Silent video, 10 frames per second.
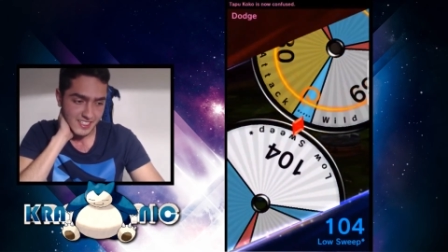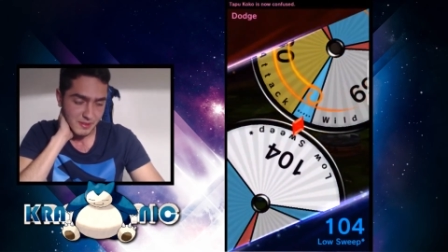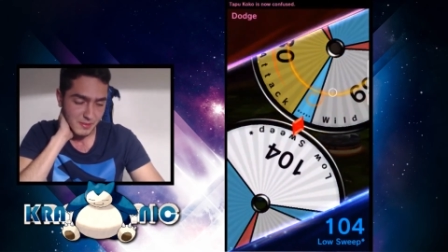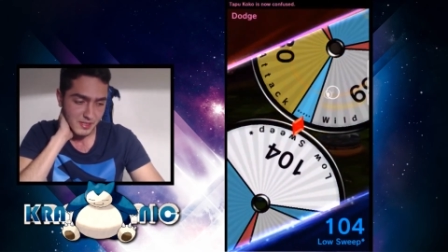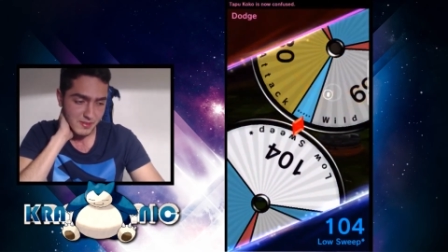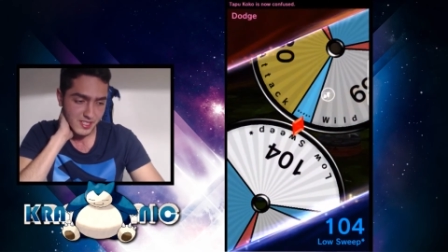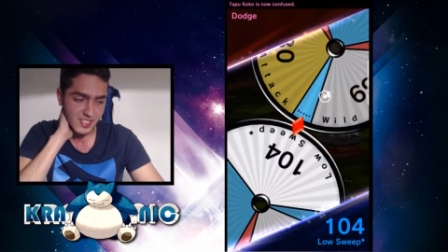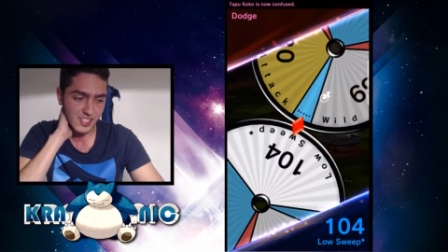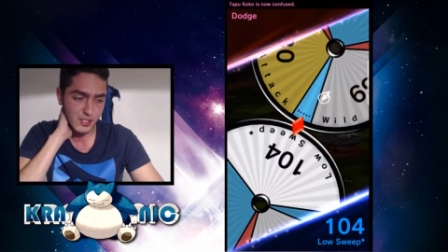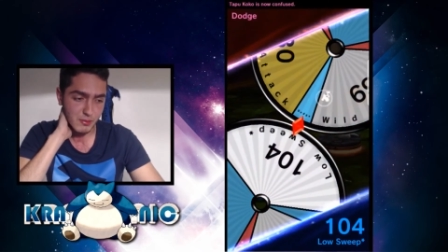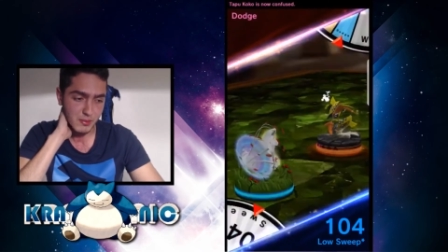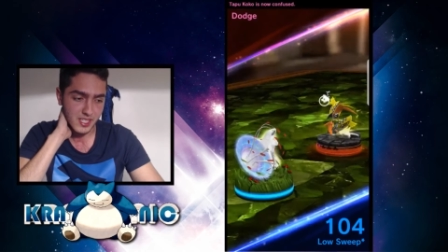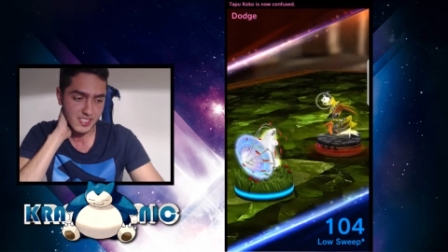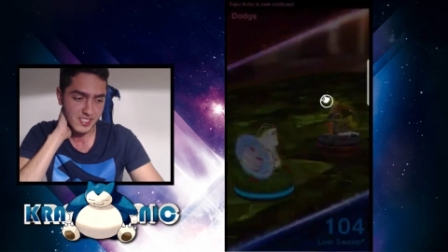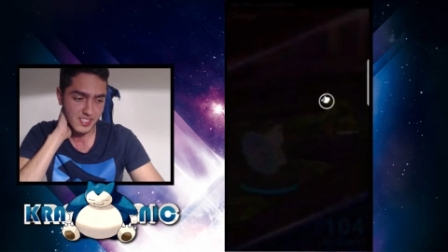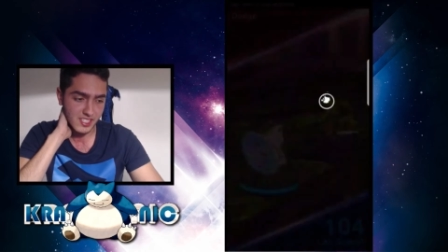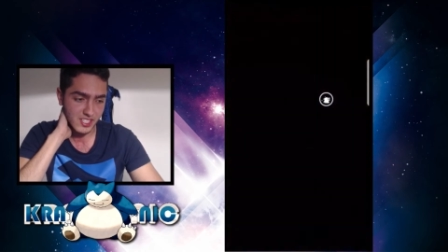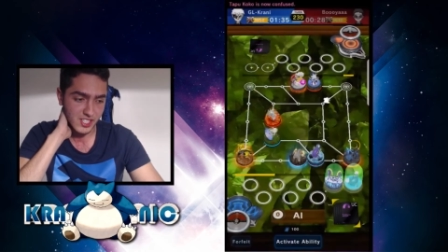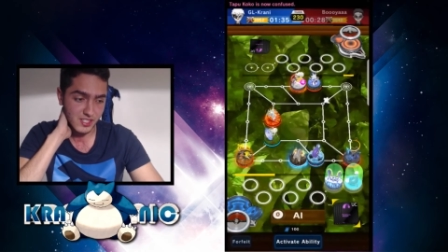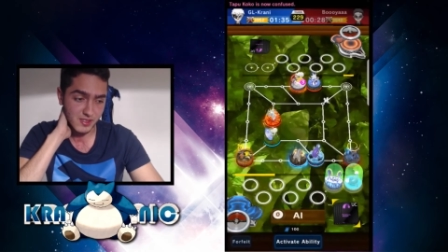Maybe not the best
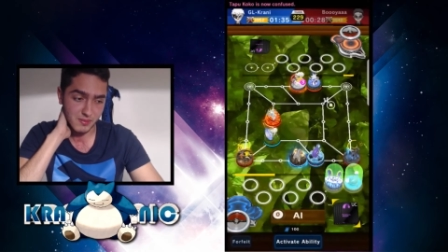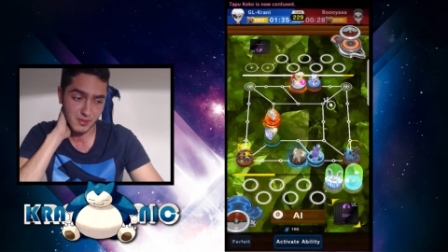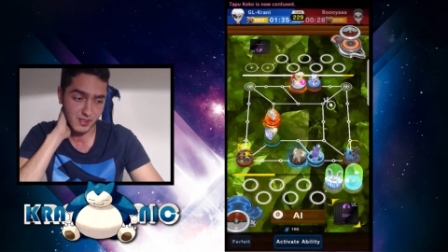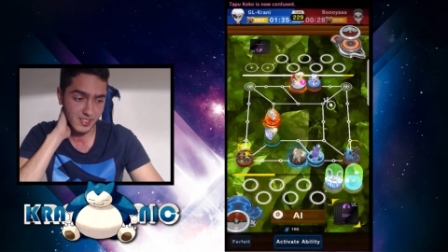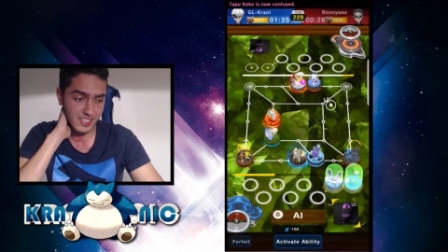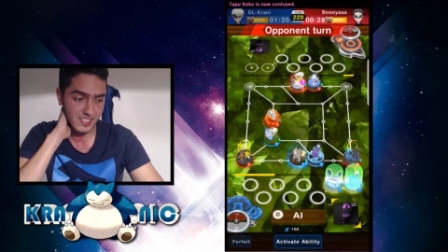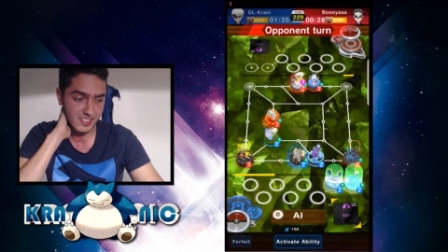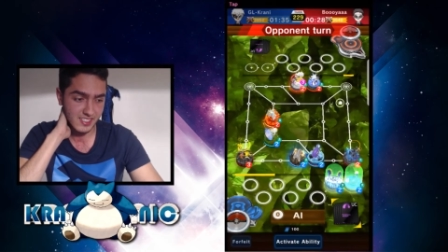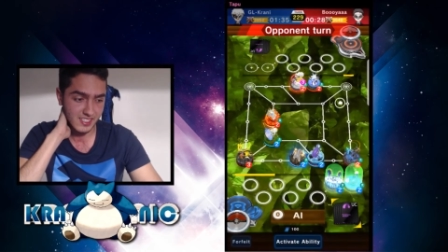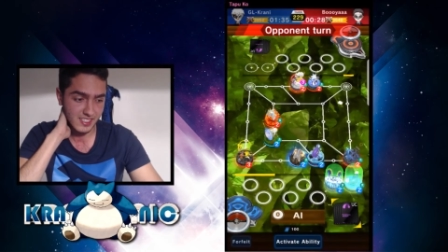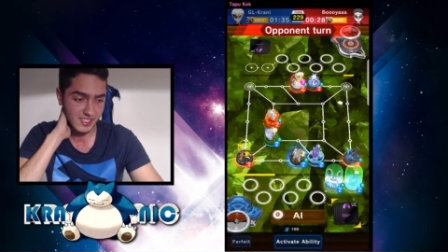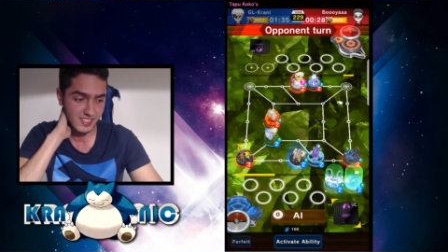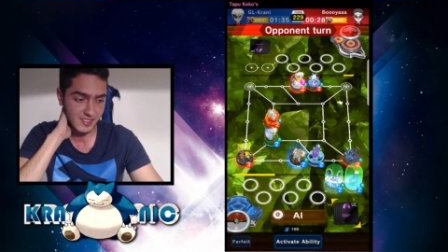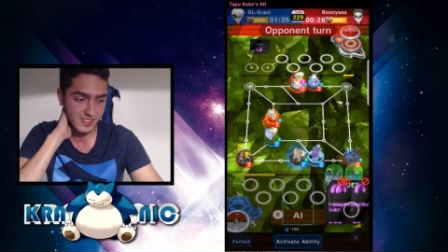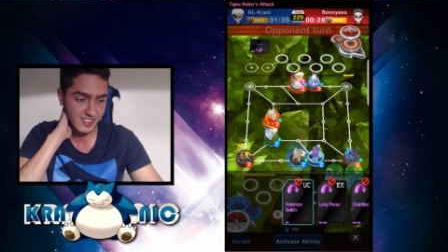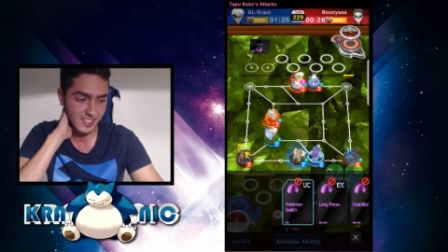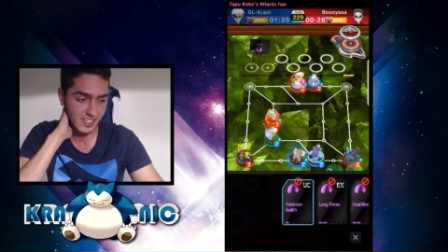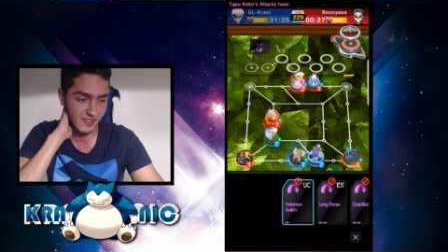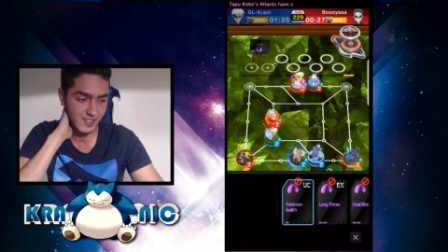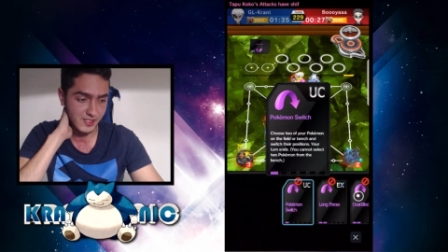decision, but let's see
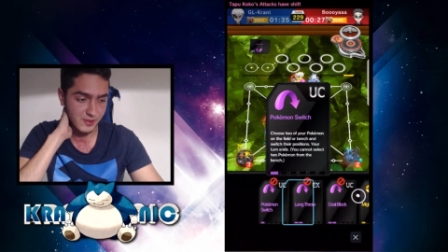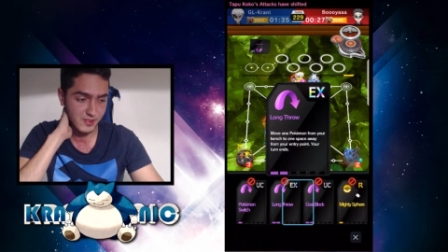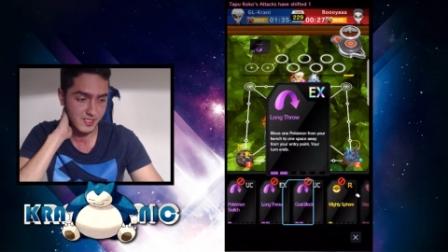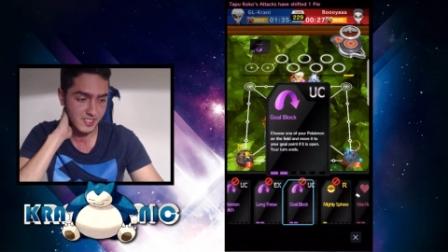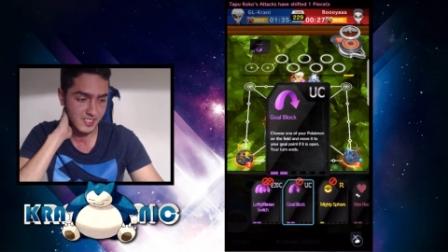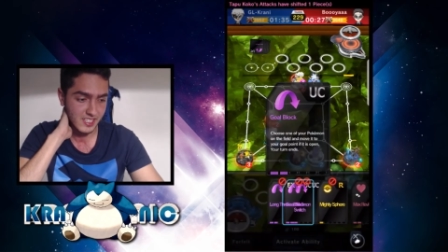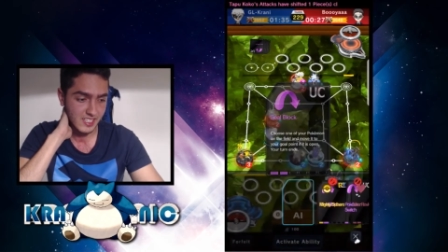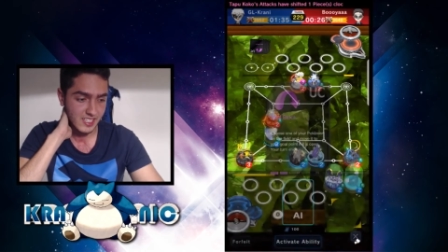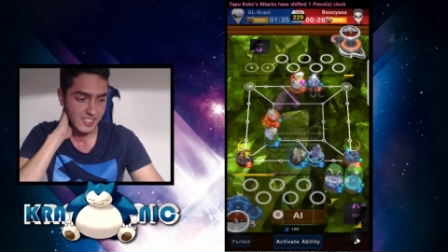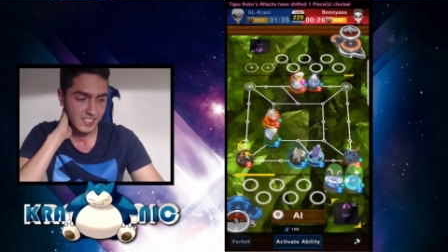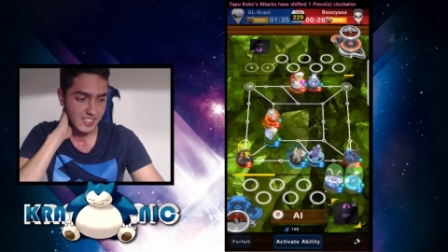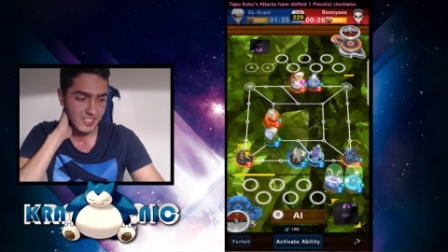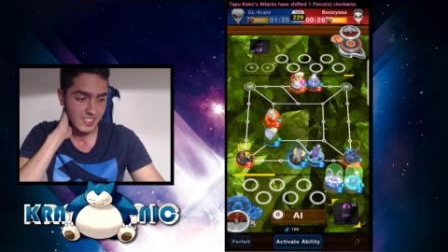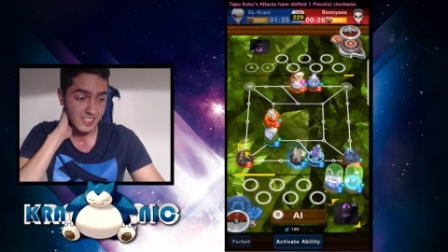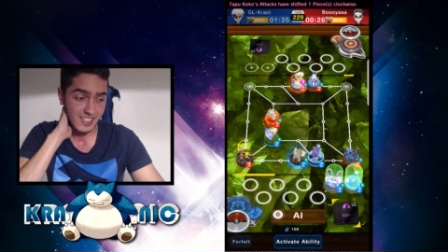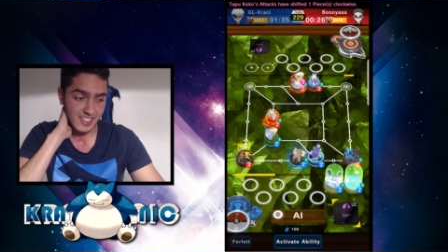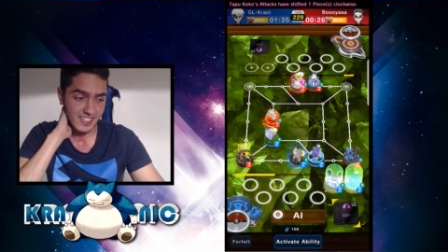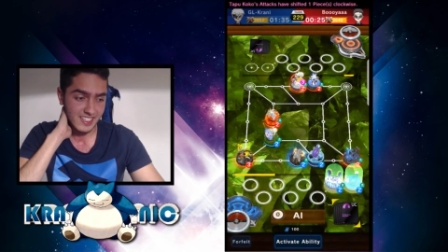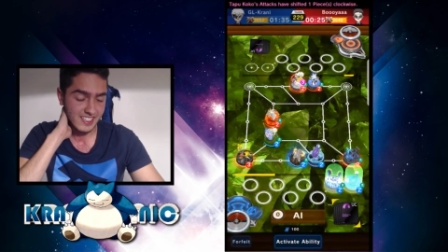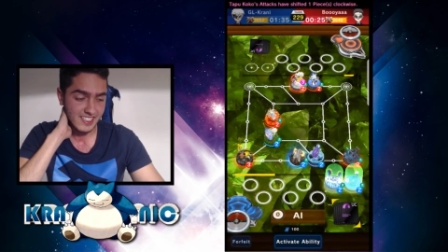how I do it. I
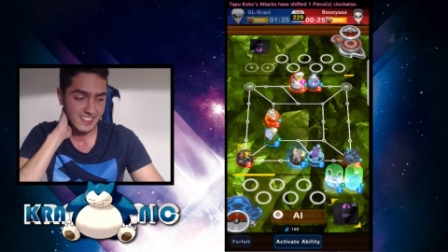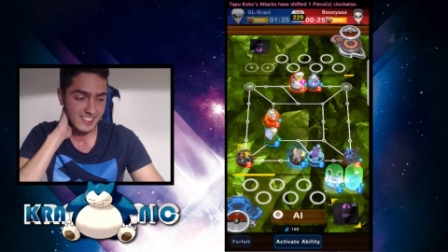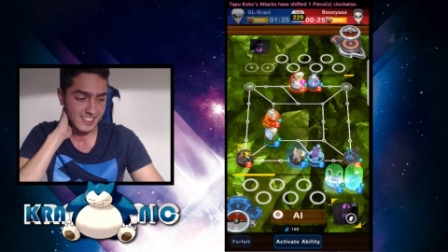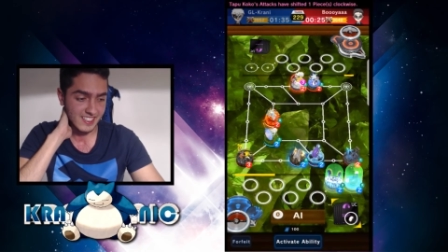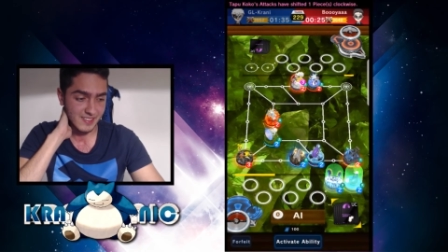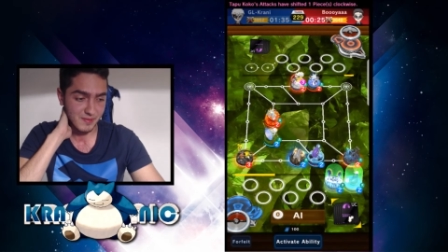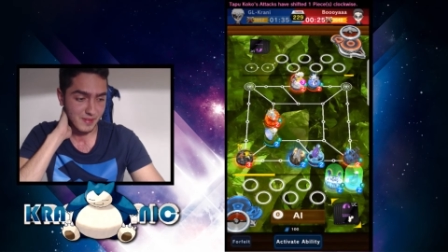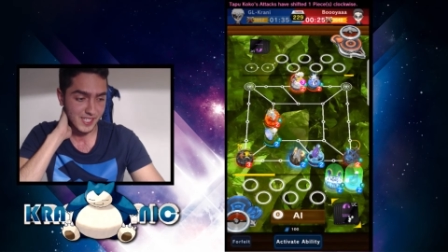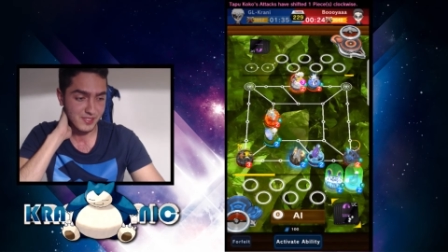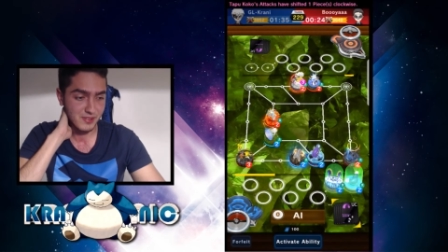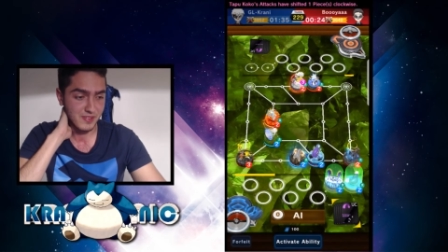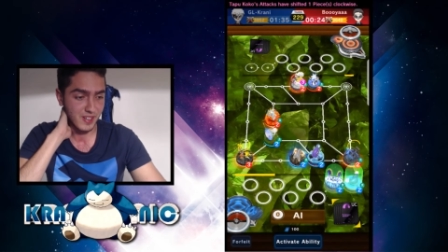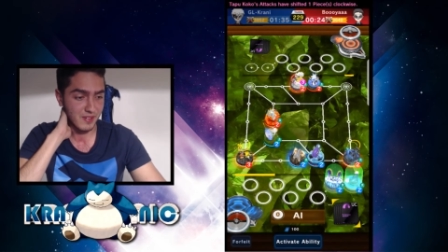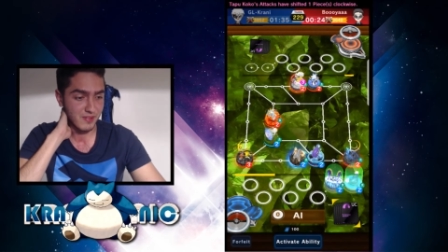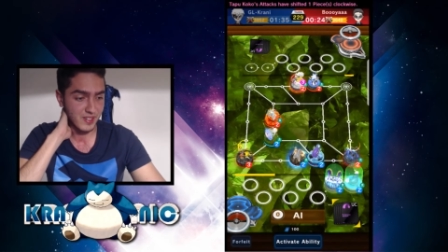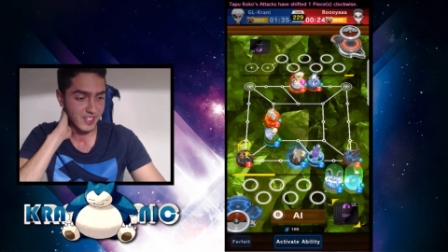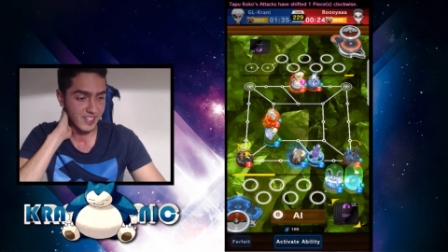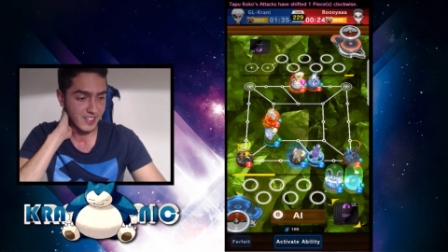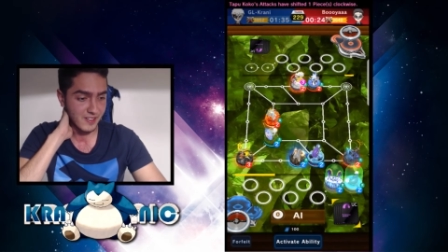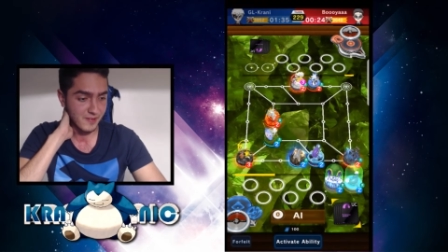need a max revive right
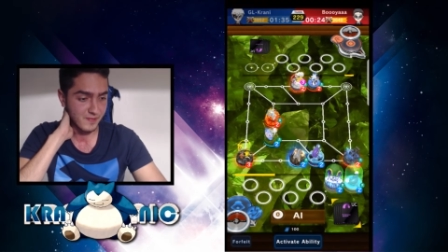now.